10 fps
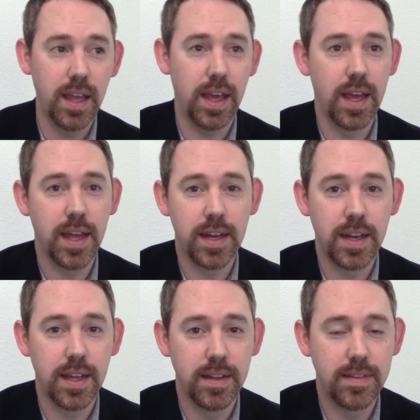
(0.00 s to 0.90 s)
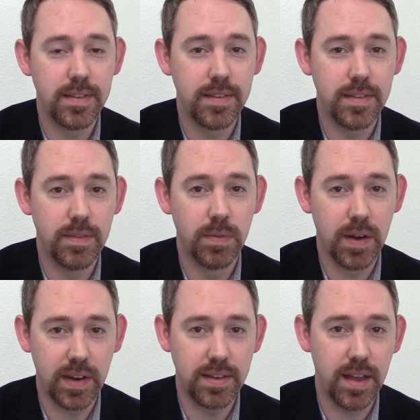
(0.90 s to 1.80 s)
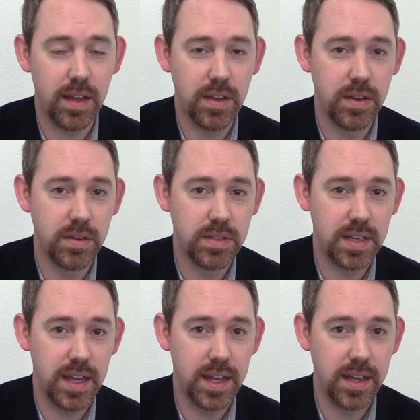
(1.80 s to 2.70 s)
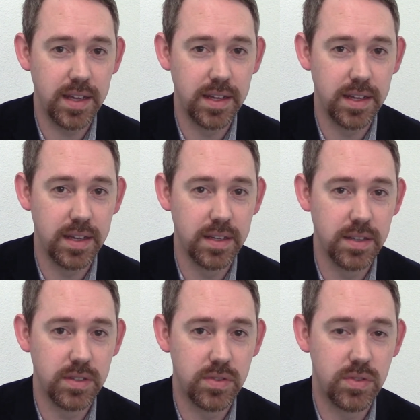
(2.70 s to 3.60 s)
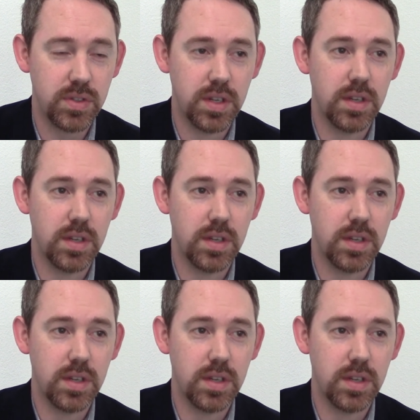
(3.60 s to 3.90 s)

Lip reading: And what I'm going to tell you today is